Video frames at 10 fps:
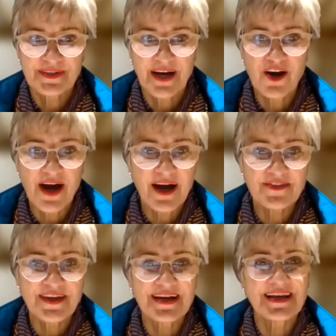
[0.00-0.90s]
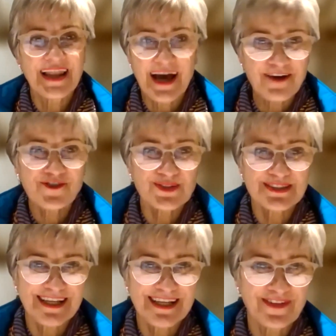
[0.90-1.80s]
go out there and love
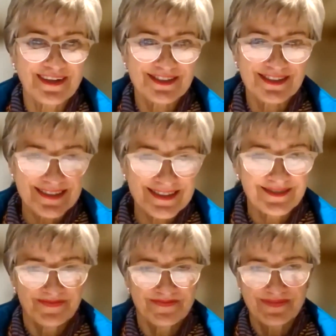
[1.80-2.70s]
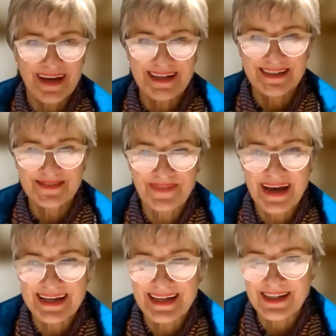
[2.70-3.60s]
yourself and just make
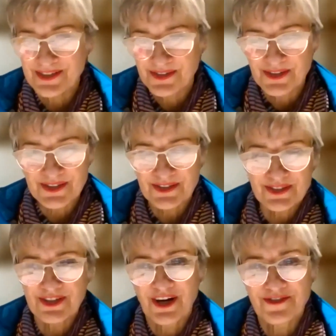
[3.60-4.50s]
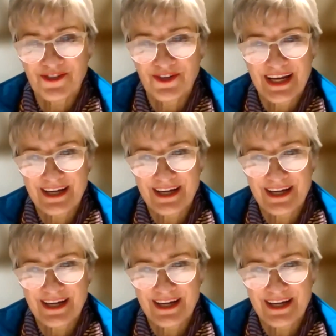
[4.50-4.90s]
good of your